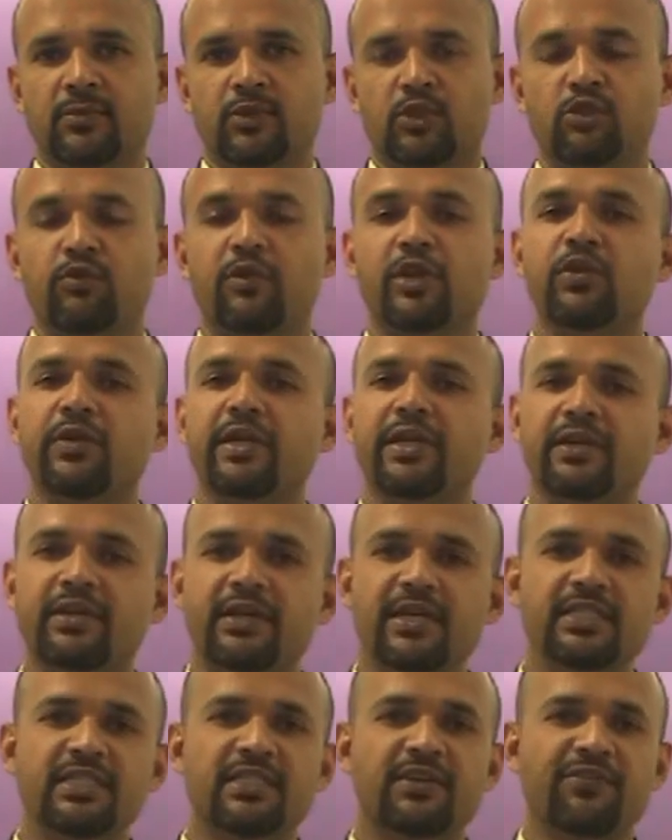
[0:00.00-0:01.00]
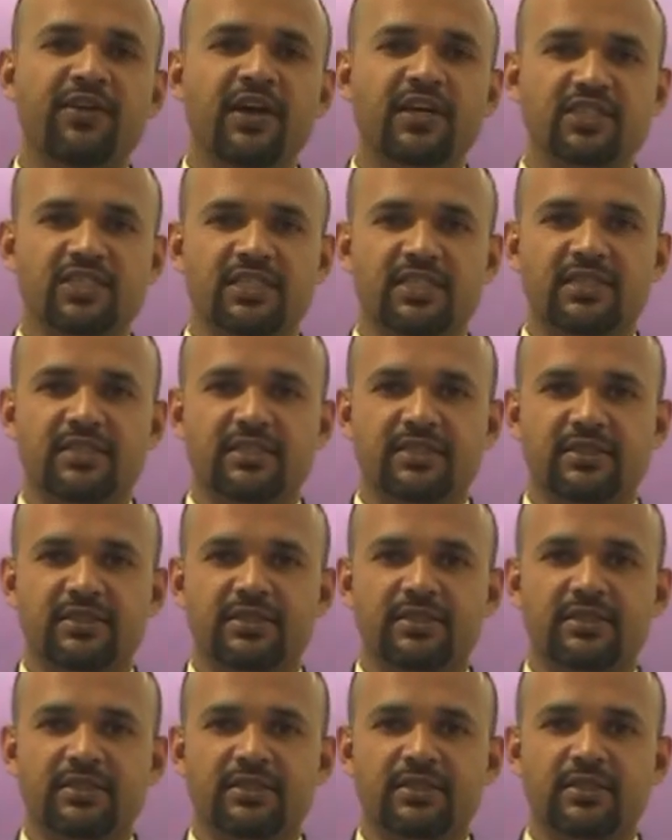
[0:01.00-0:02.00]
So when you increase the function,
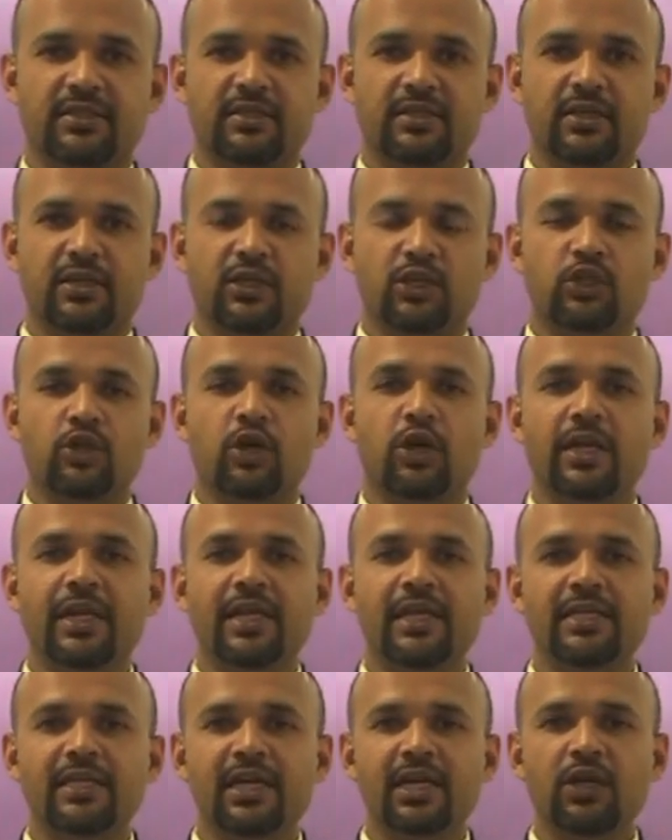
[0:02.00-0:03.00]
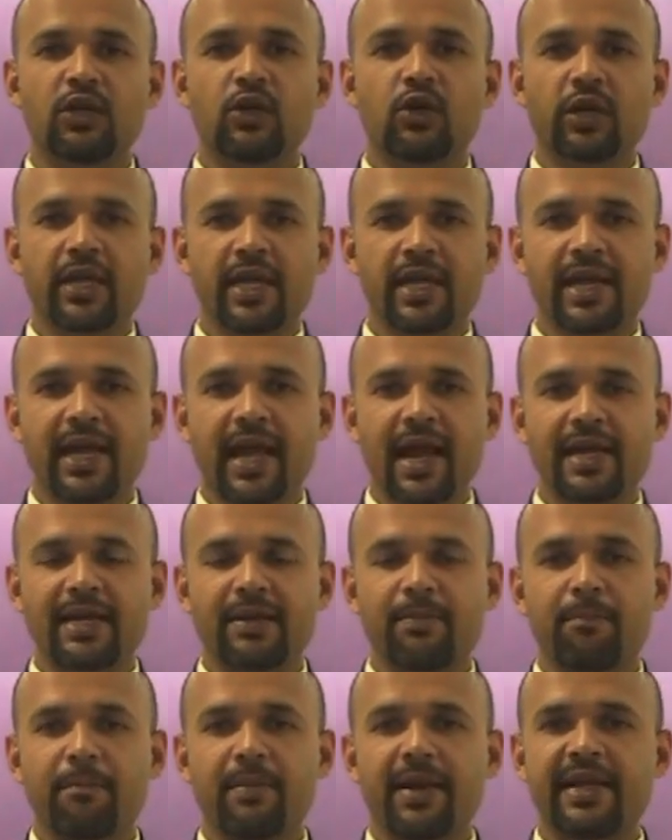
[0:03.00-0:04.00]
you are either looking
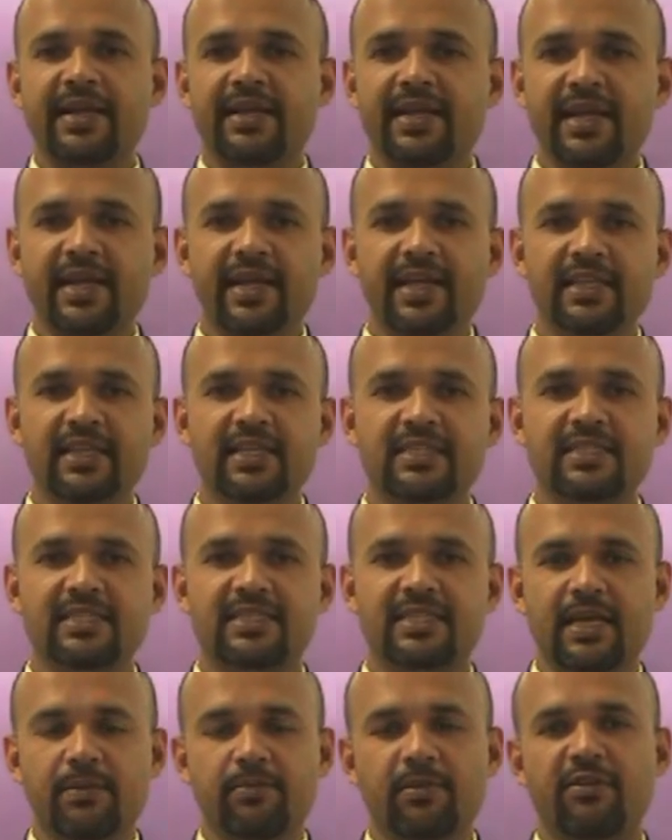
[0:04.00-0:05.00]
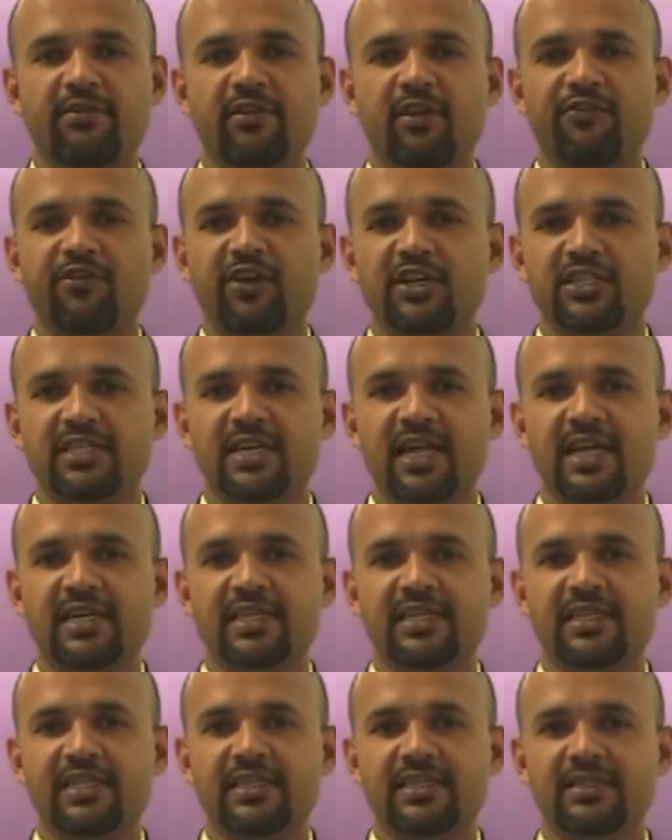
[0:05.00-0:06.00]
at maintaining the same level of
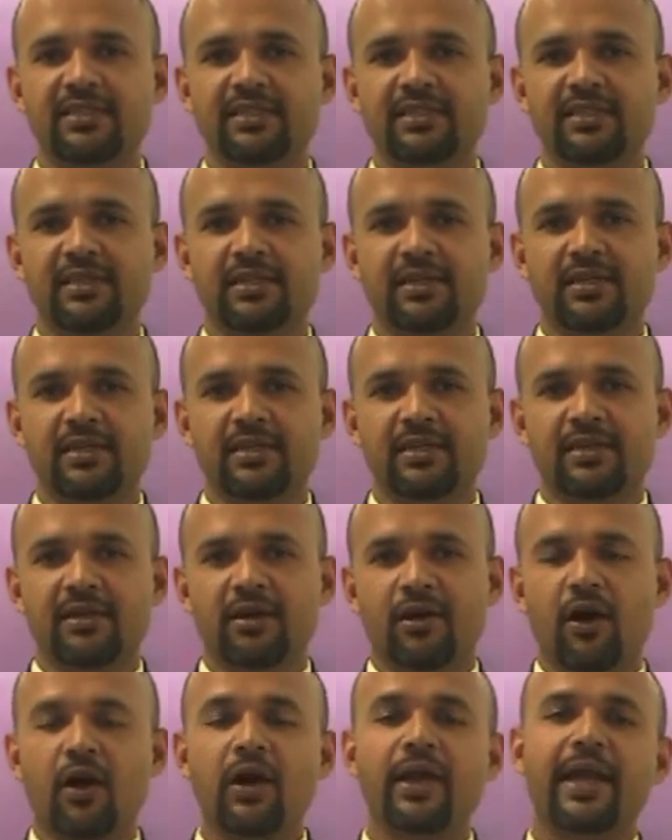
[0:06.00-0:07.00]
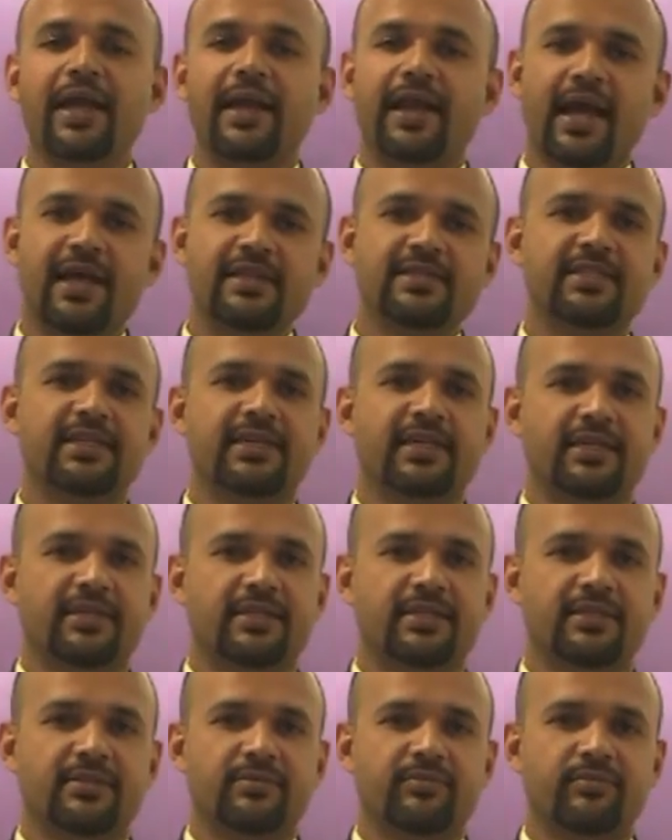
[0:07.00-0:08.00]
functionality or enhancing
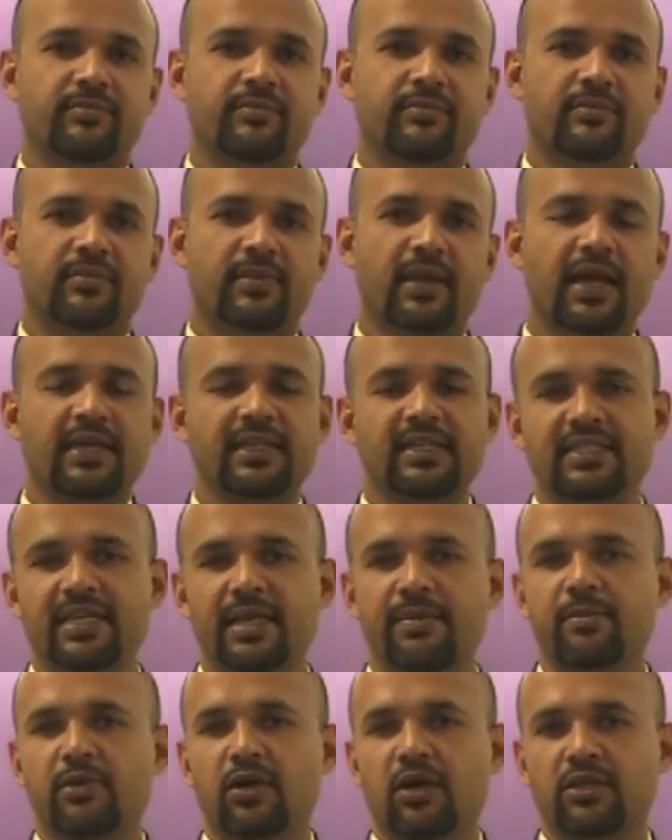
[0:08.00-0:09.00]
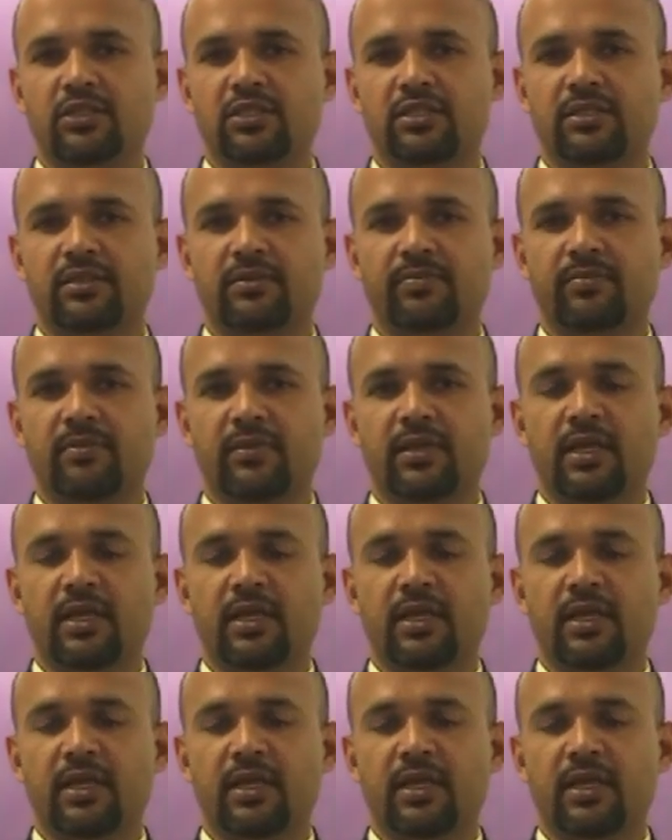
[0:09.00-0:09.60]
it at the same cost.